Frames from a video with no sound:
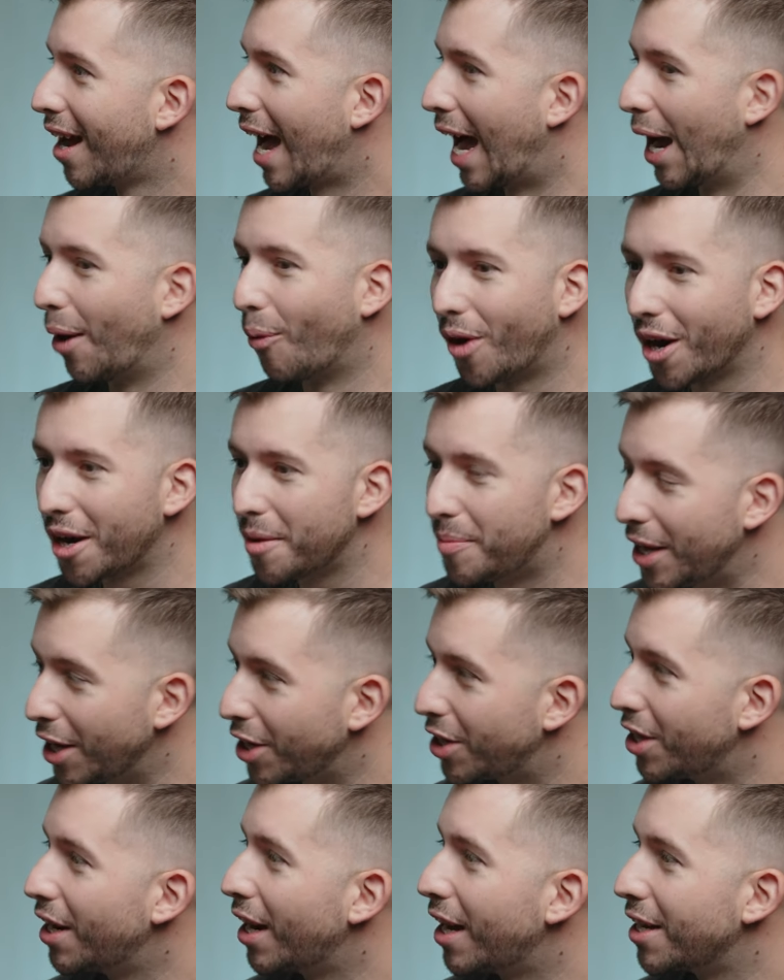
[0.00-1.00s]
I want to be
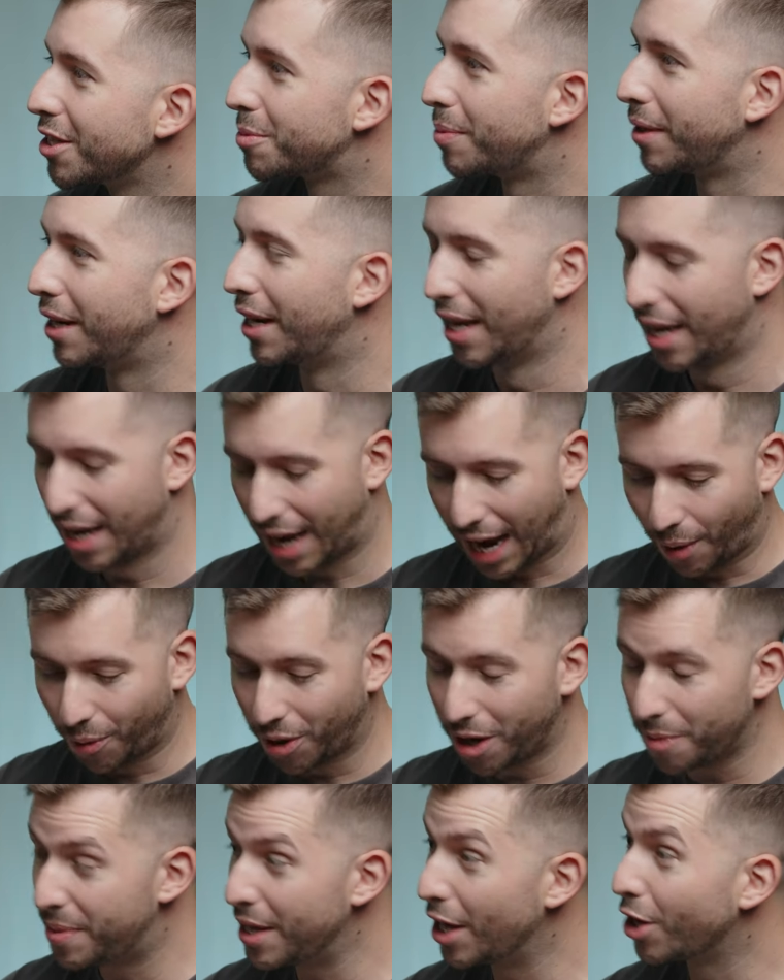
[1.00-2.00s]
a good husband. I
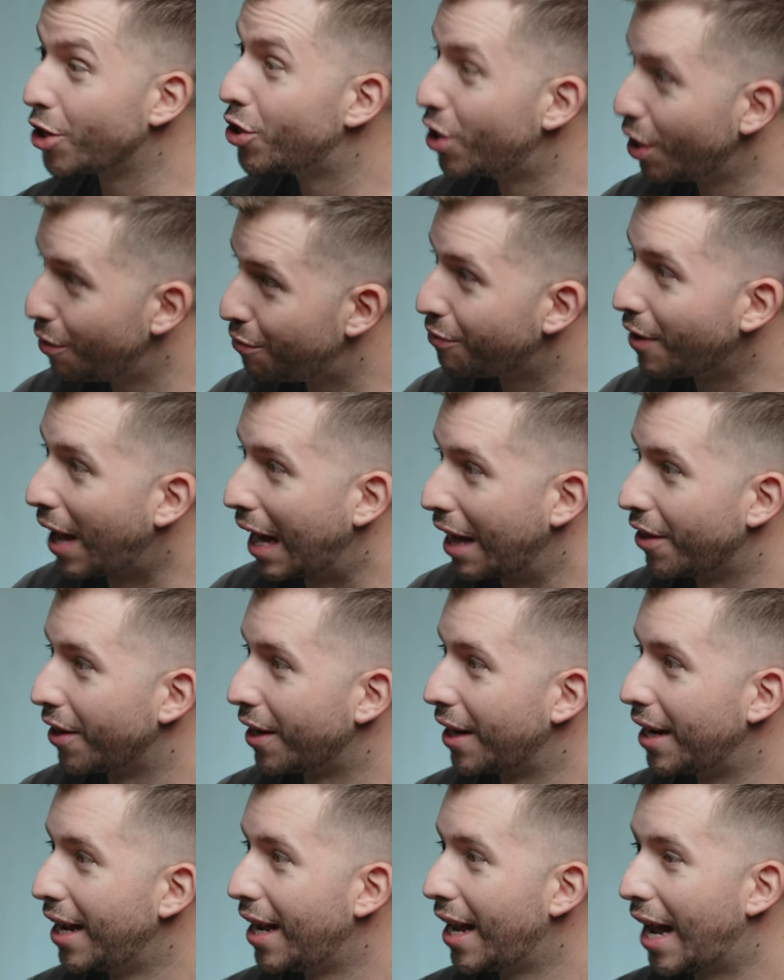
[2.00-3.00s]
want to be a good
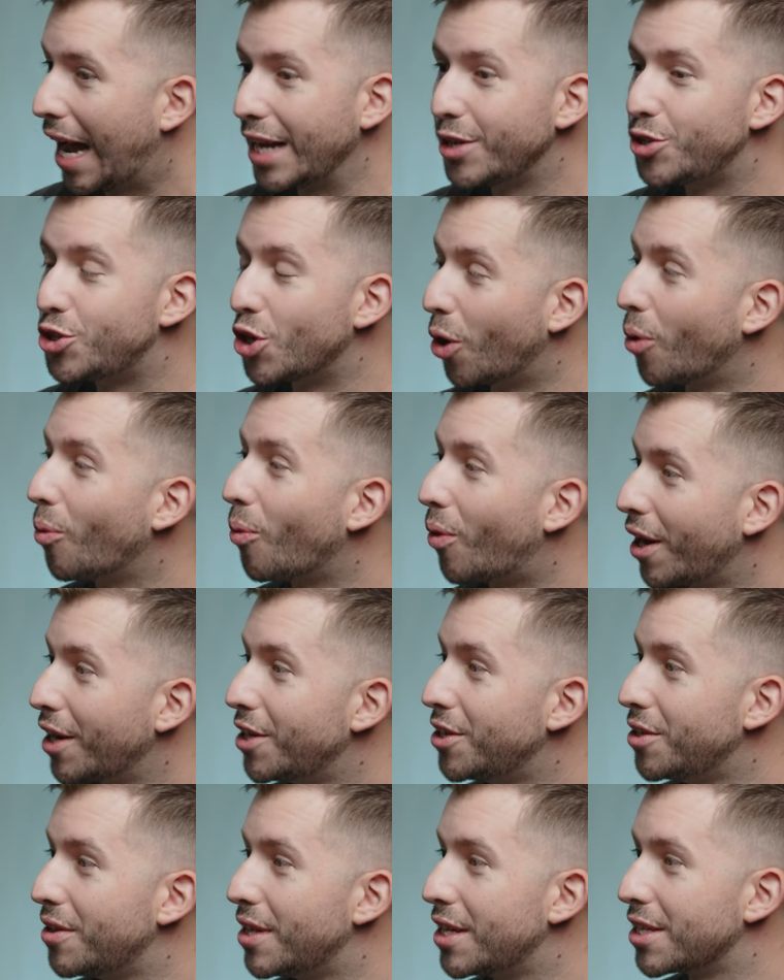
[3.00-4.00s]
father. Mm. I don't want
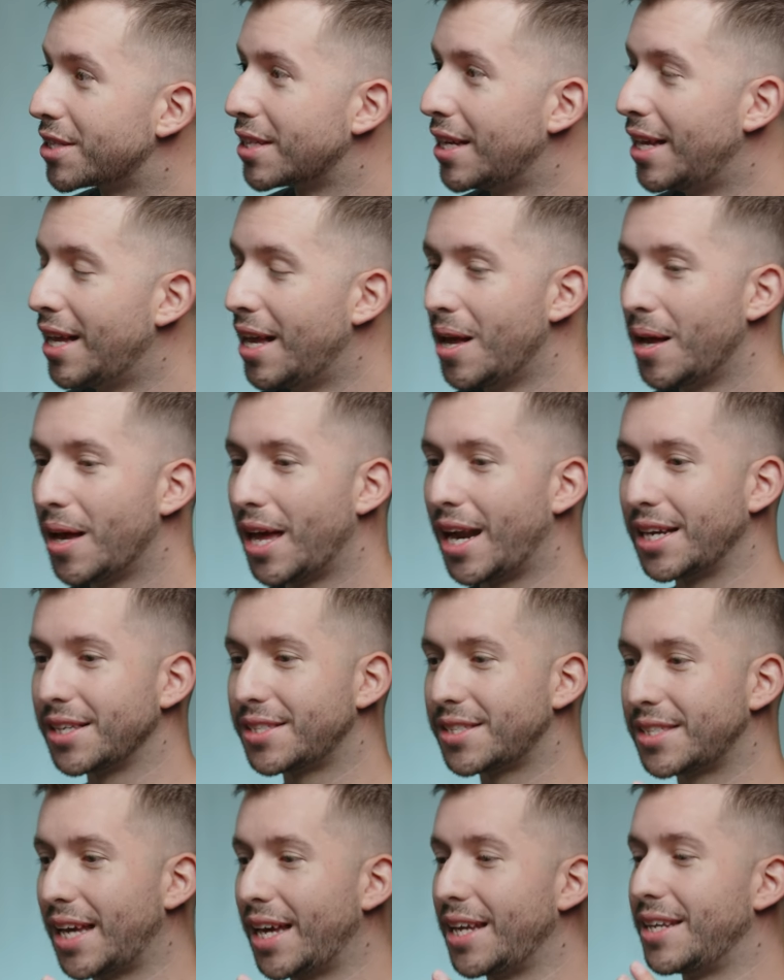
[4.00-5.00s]
to do this. And I
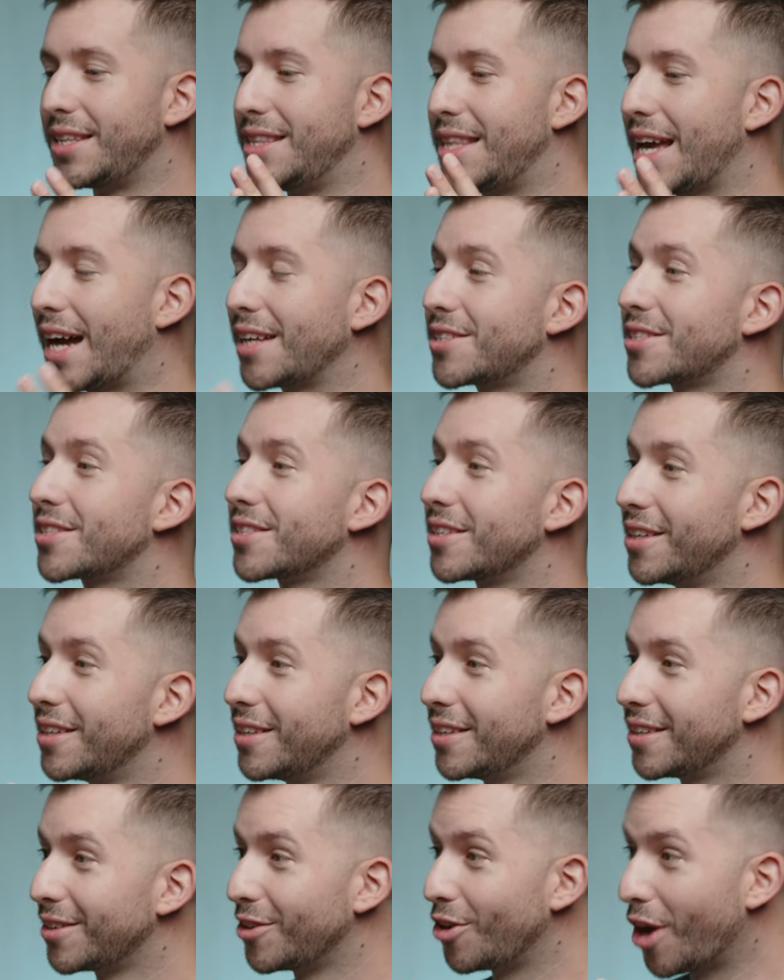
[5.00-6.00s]
said, That's
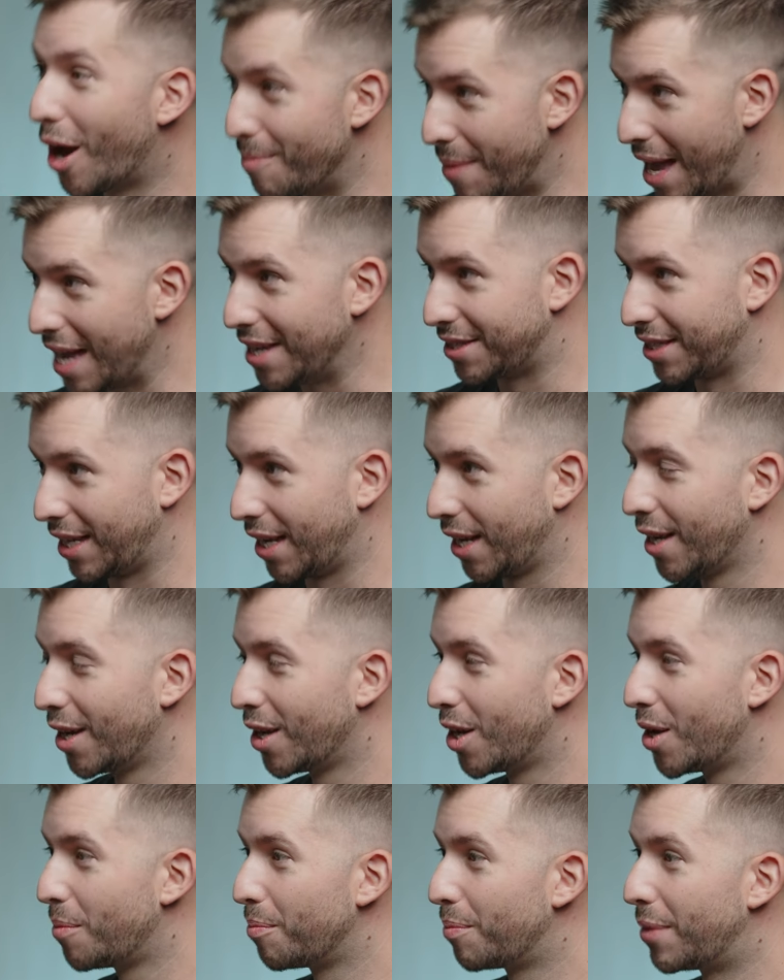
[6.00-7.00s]
amazing,
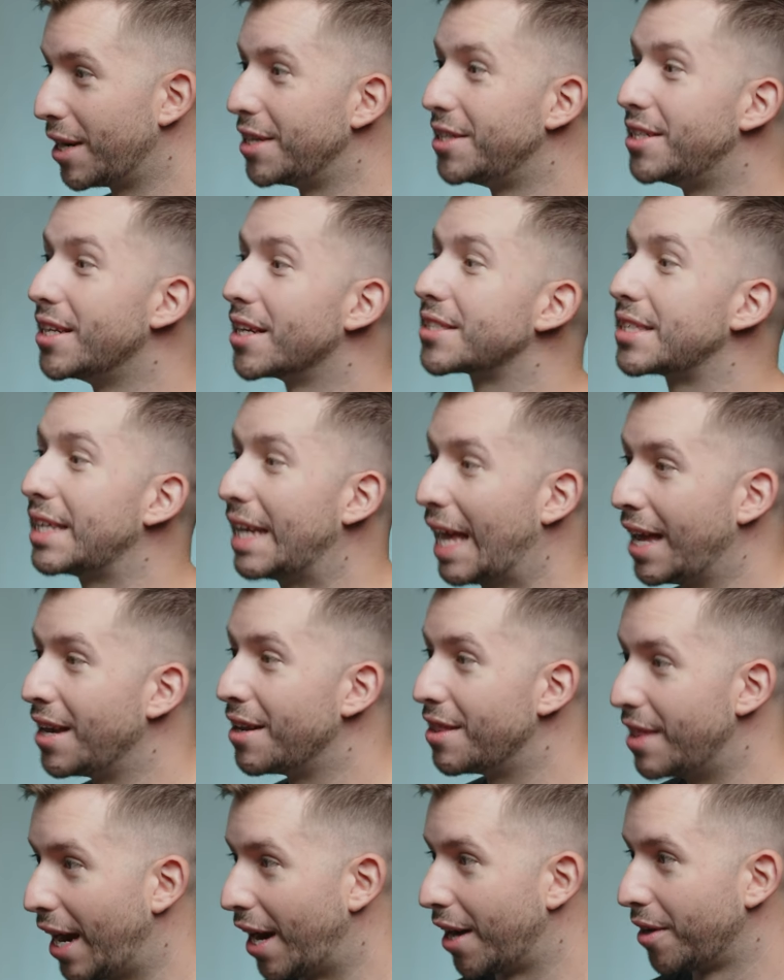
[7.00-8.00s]
but it doesn't
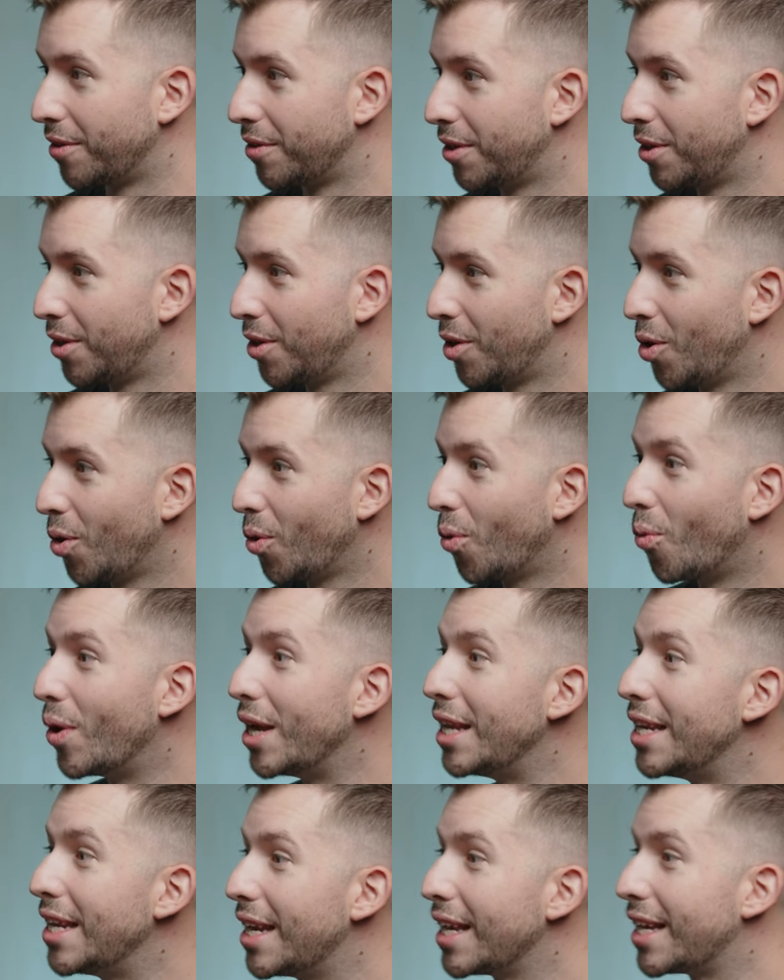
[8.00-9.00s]
end there.
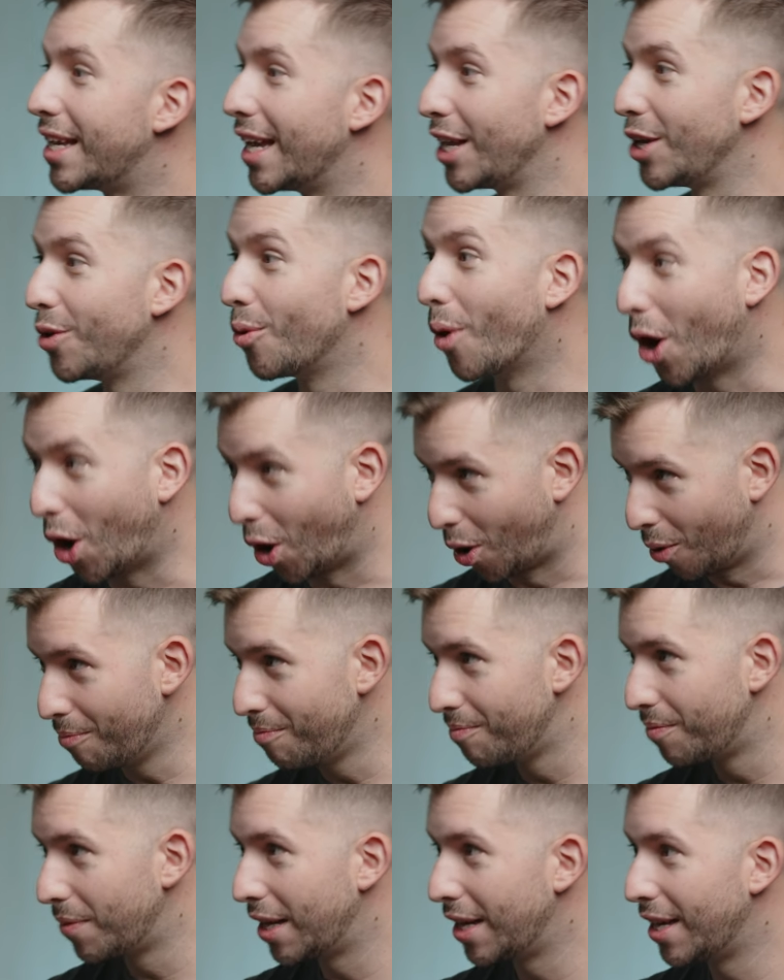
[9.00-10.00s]
We need to get you home.